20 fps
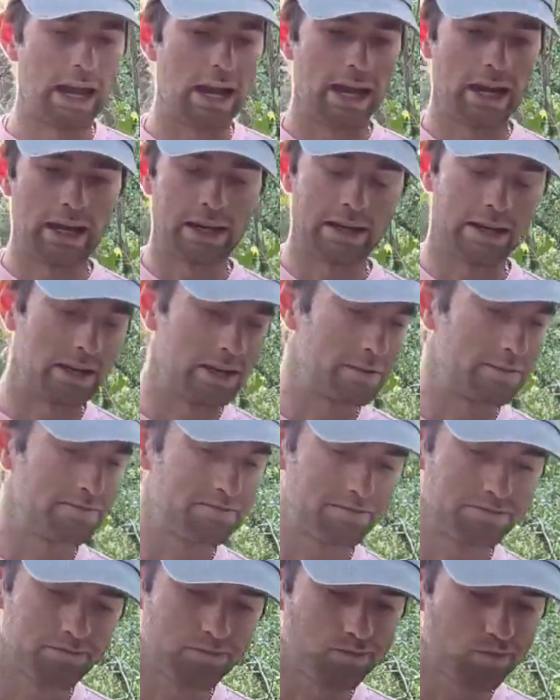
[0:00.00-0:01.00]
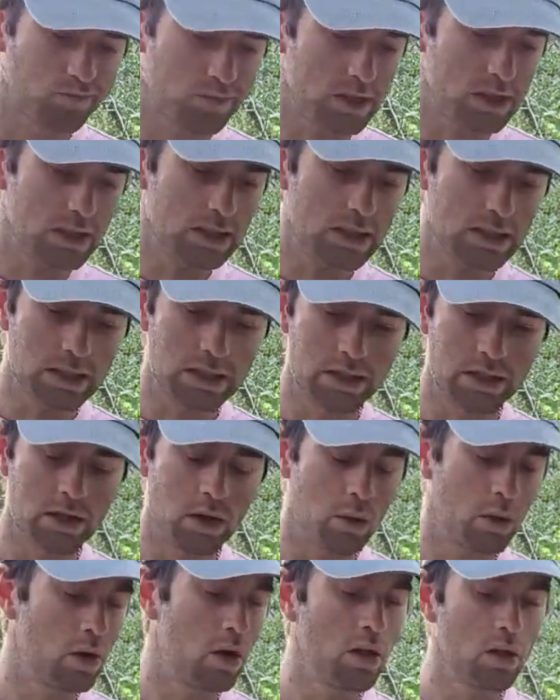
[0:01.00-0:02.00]
And,
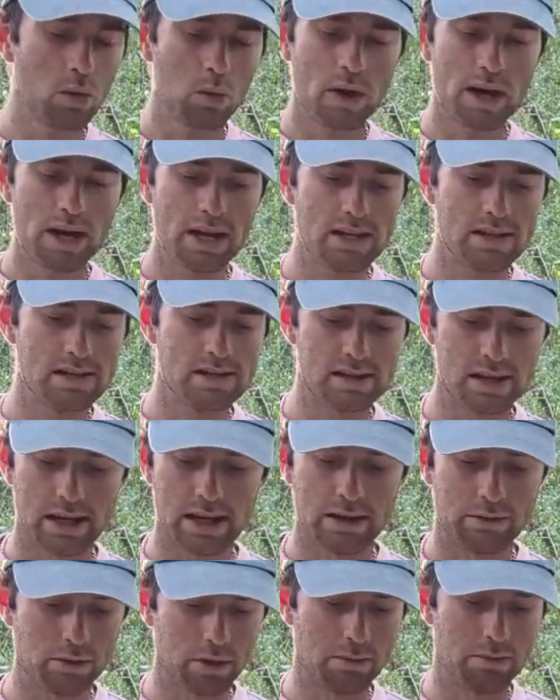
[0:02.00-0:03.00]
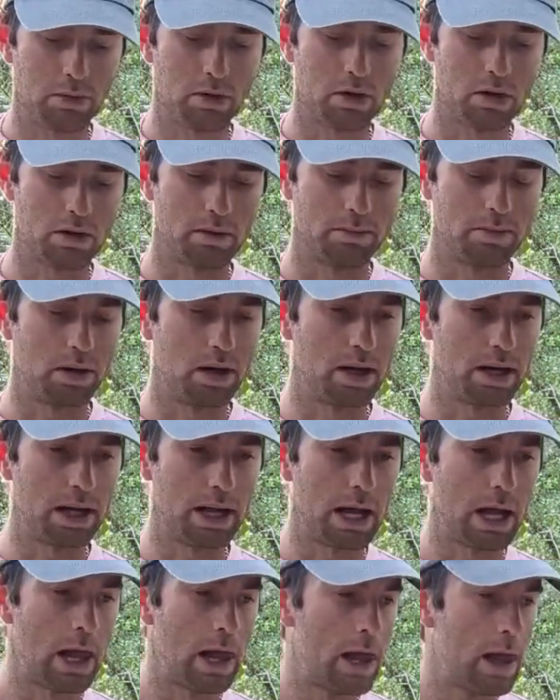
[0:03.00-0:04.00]
you know, in all the ways and every part of the
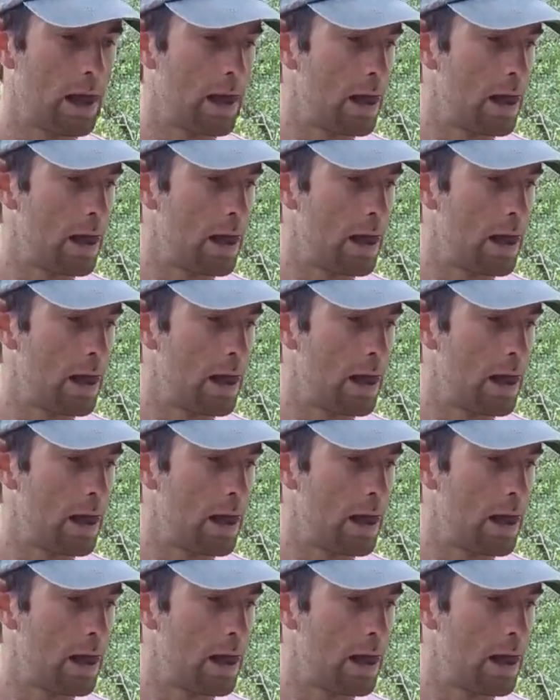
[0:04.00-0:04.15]
body,